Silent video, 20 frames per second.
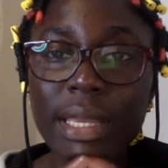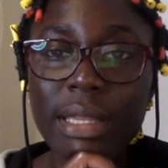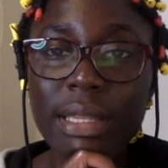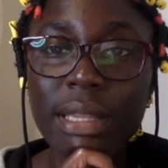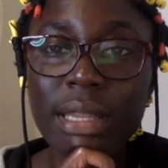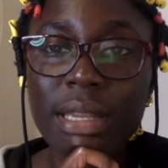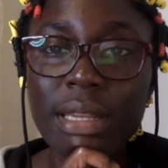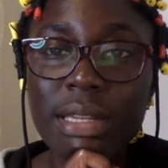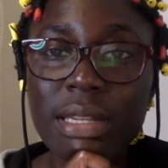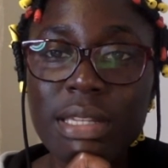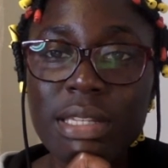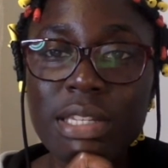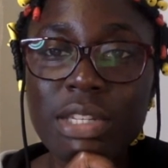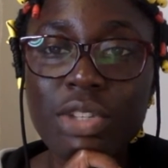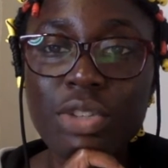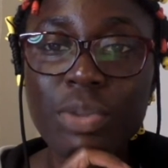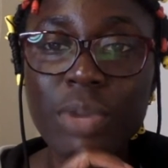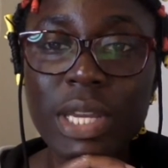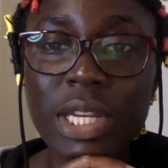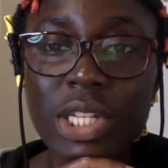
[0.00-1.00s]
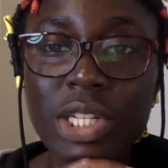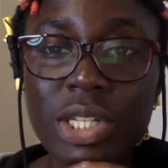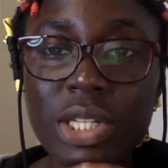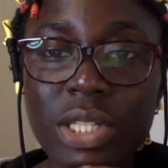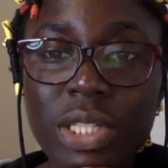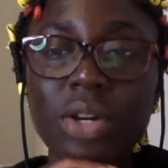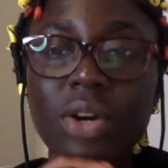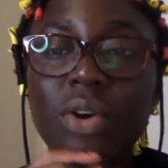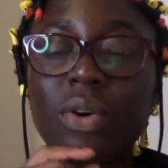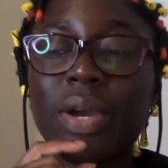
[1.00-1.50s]
in, in this
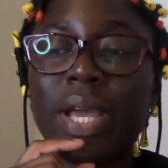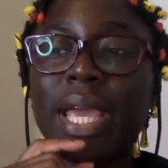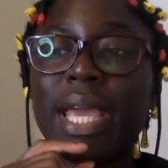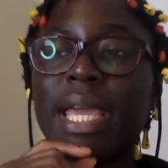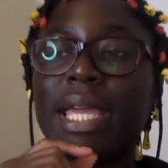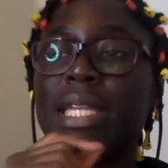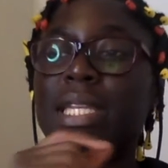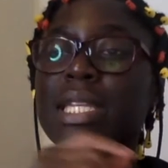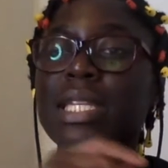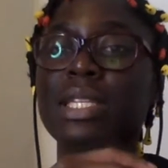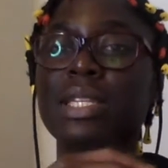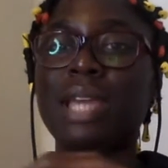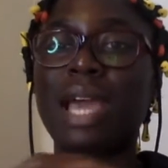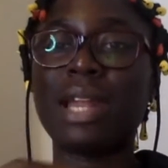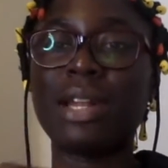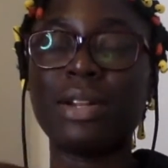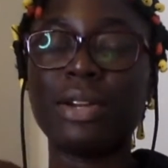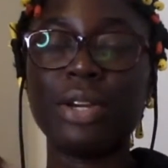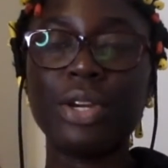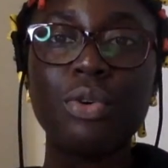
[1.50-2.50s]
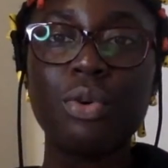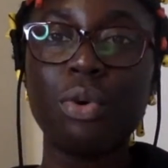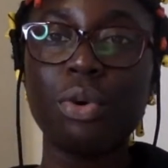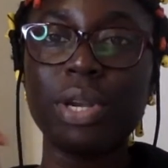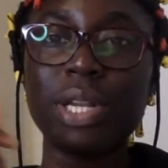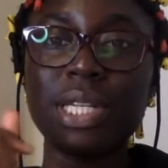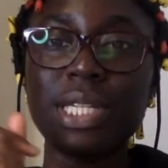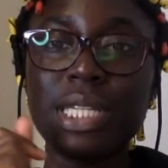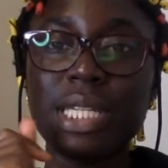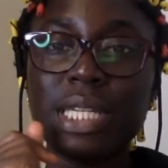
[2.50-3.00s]
situation, okay, in this kind of
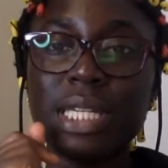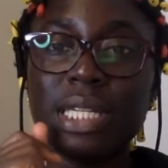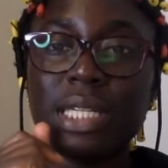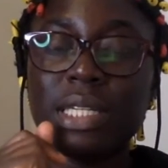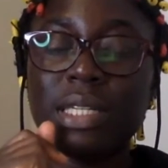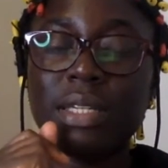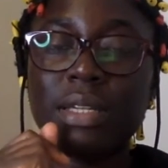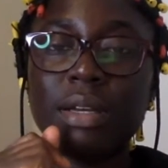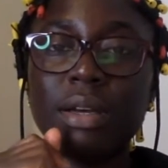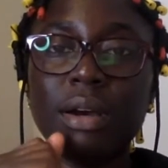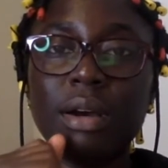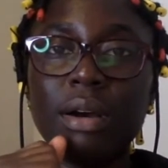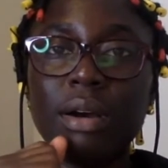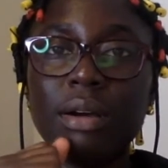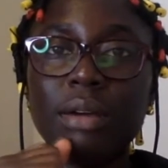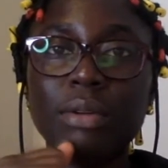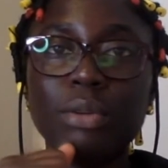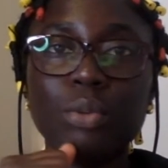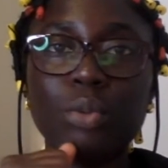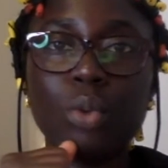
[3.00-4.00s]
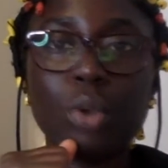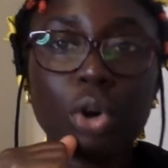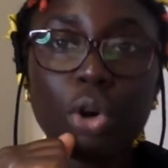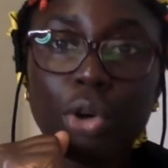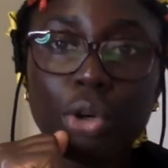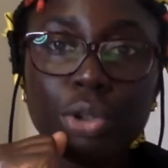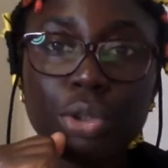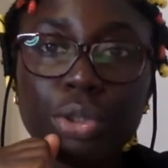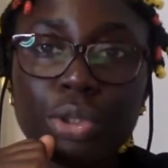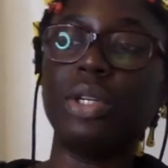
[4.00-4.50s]
quarantine uh,
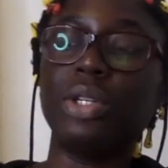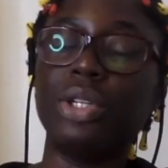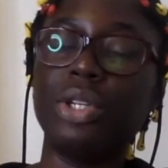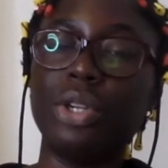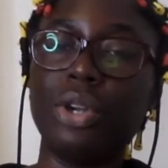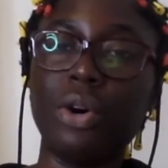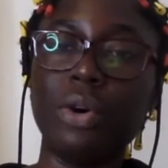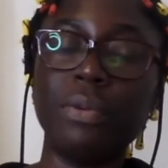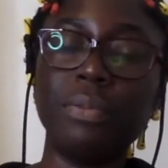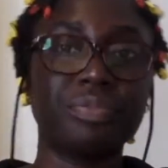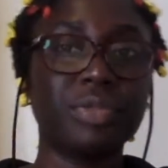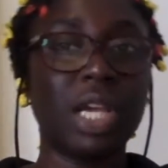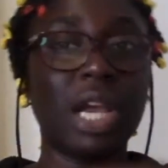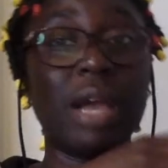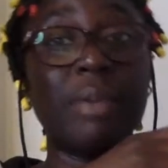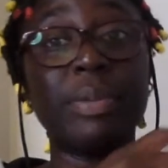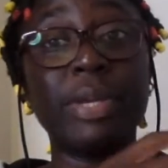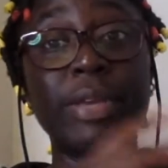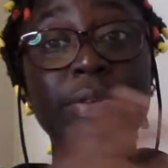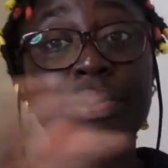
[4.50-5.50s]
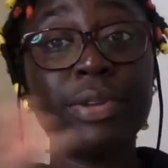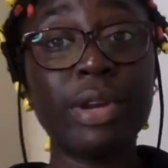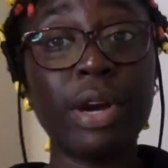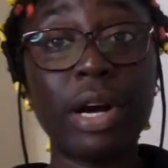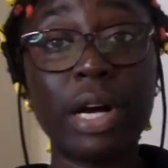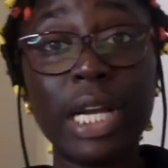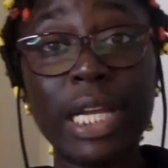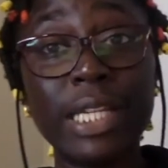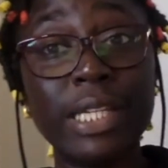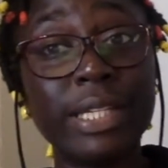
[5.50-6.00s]
world. You know, I'm giving you
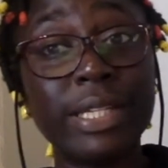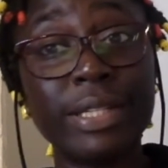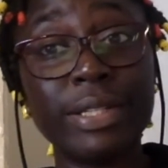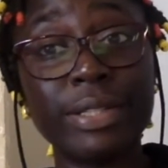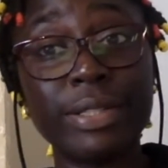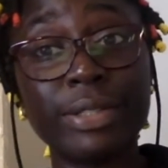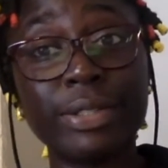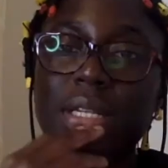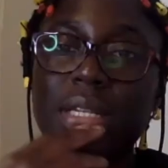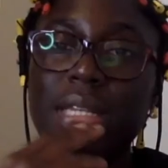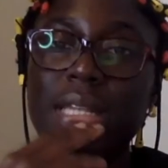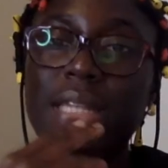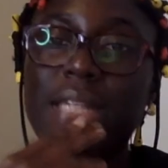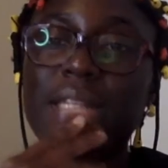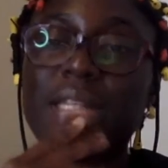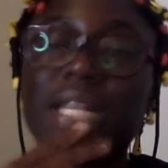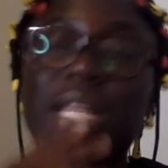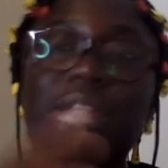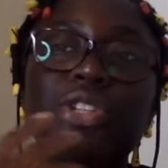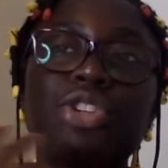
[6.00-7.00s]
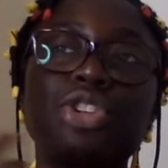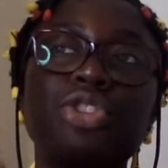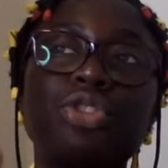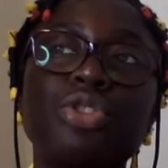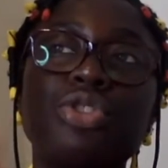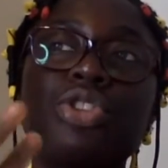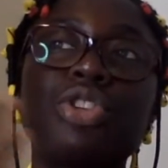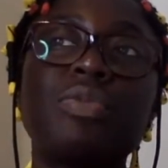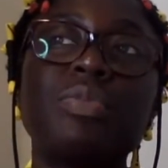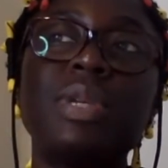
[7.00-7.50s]
ideas. Let, let your
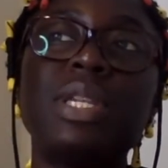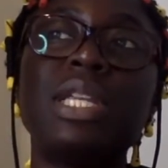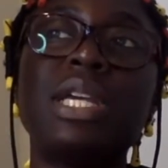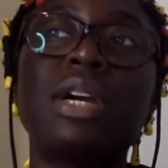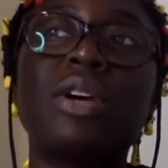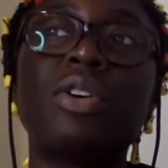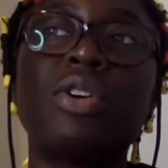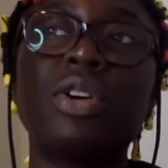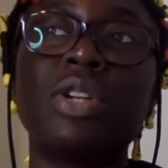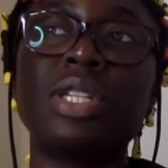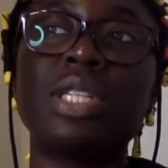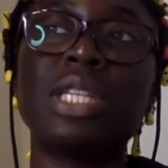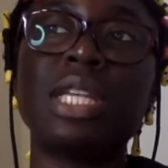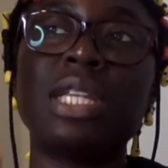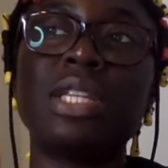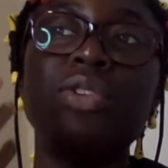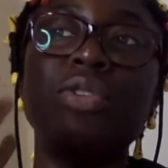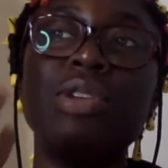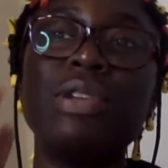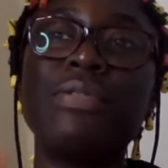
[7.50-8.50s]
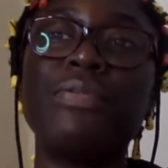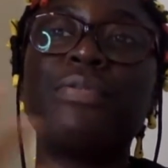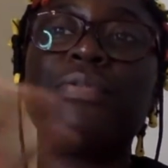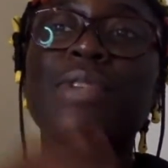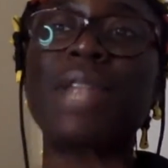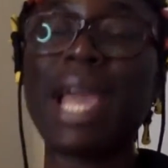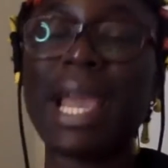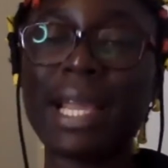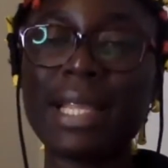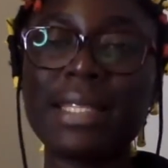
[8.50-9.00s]
social media content
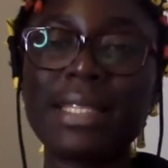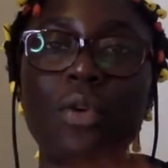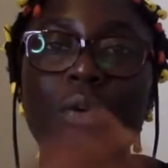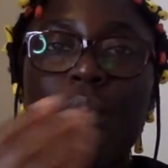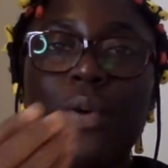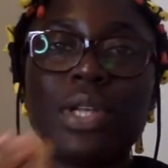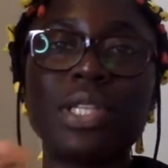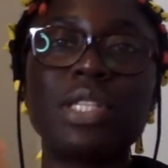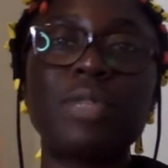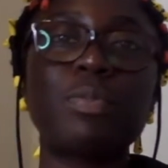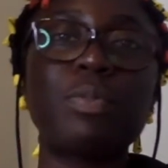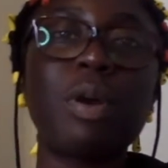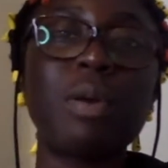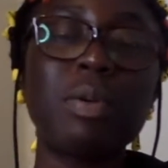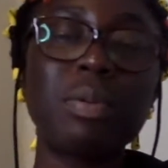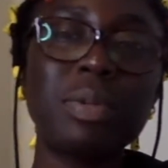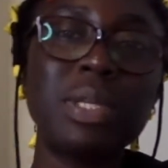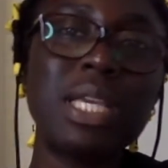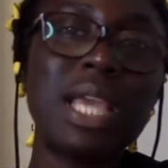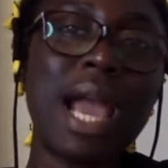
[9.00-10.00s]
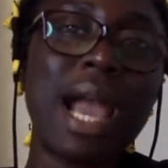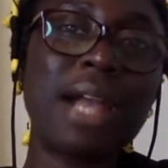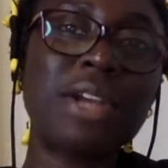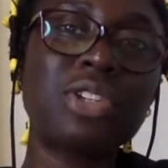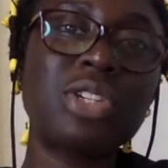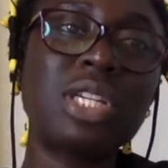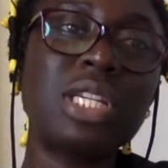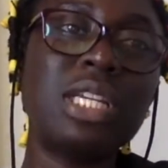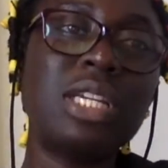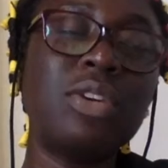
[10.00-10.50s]
reflect what's probably
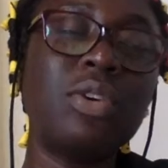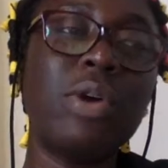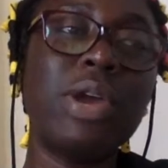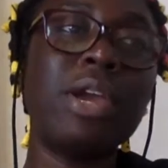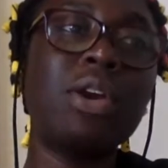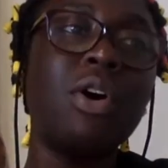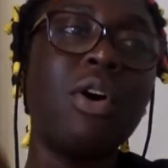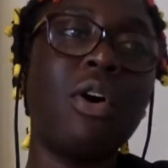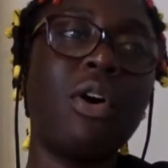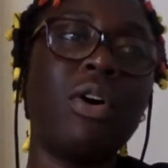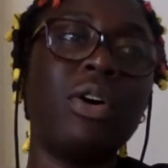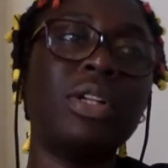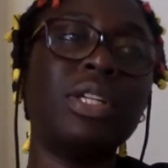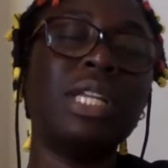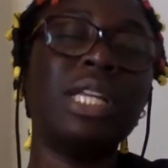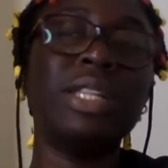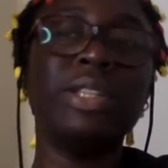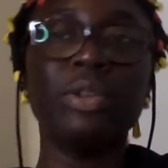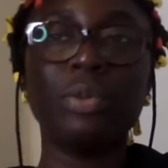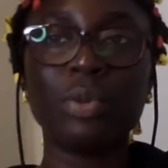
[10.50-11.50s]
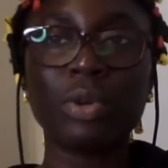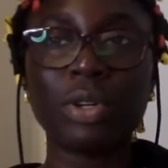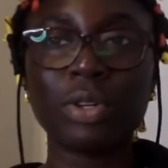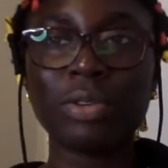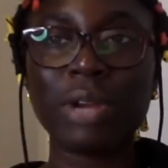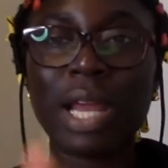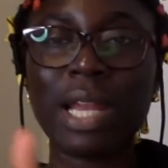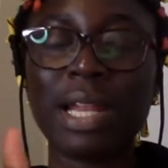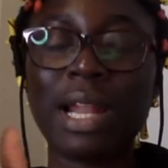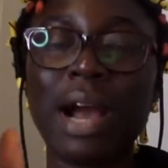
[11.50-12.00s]
actually going on in the world
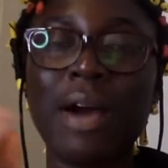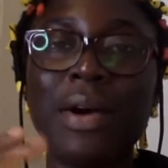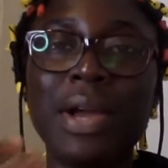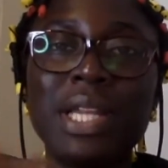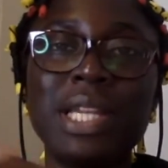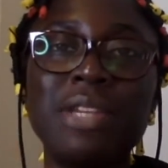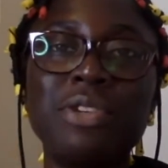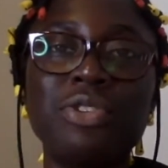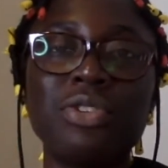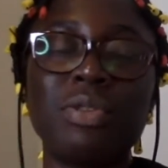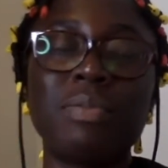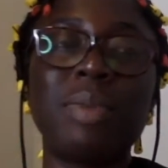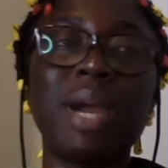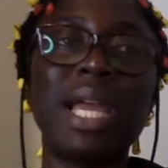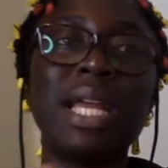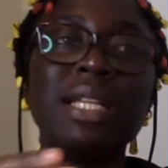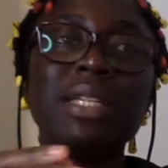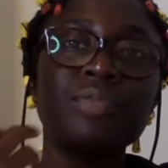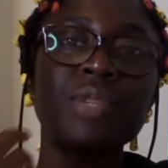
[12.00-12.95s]
right now and in your mind.